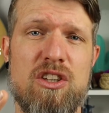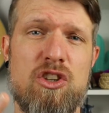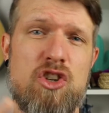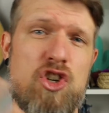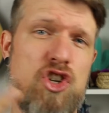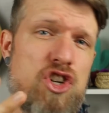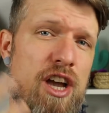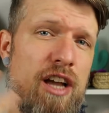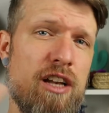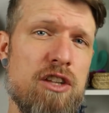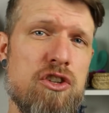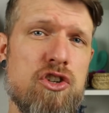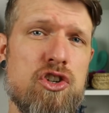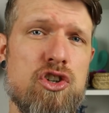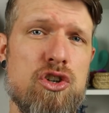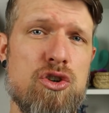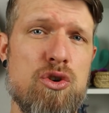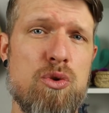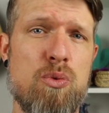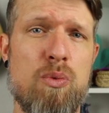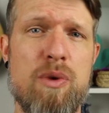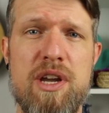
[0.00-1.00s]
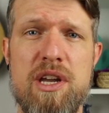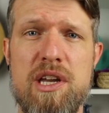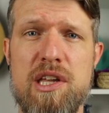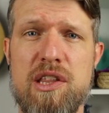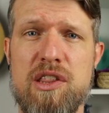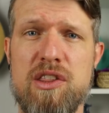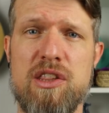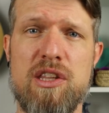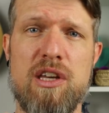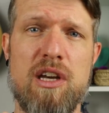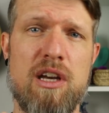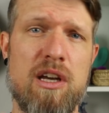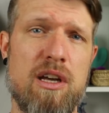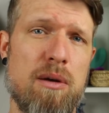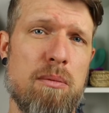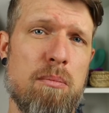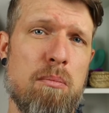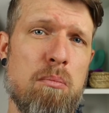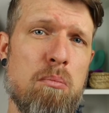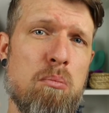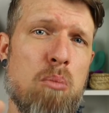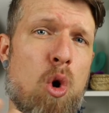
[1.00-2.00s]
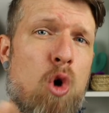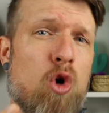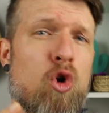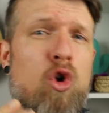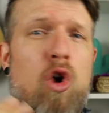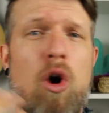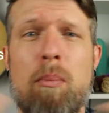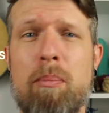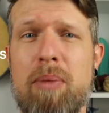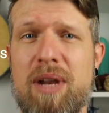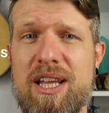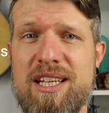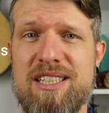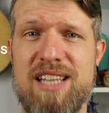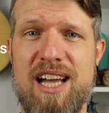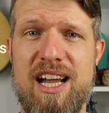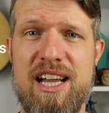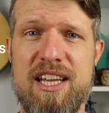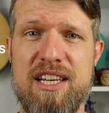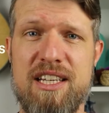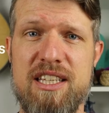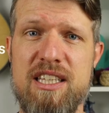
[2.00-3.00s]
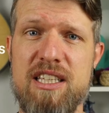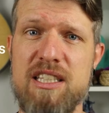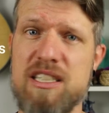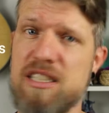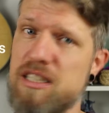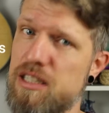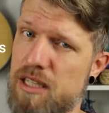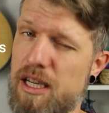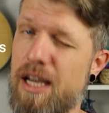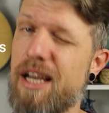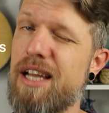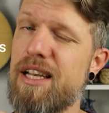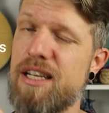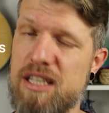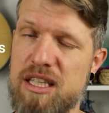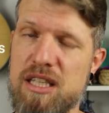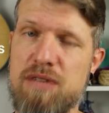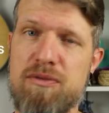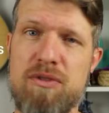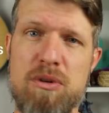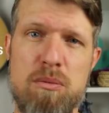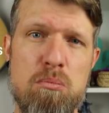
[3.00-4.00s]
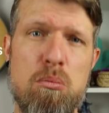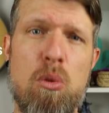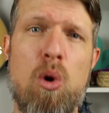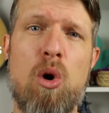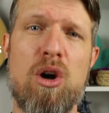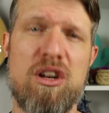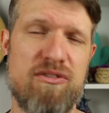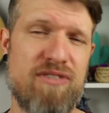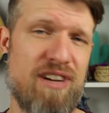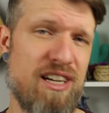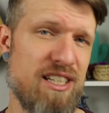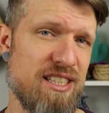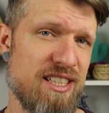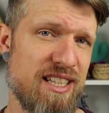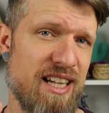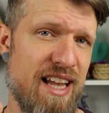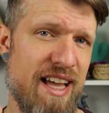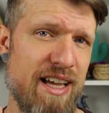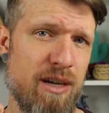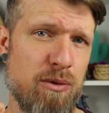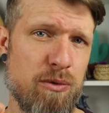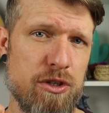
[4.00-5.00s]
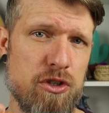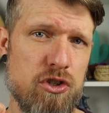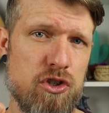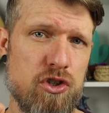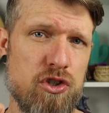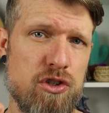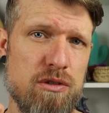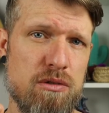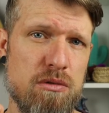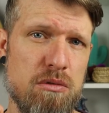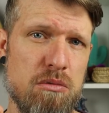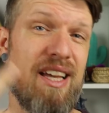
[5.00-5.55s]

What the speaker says: challenge you with more complex ideas and even more advanced language.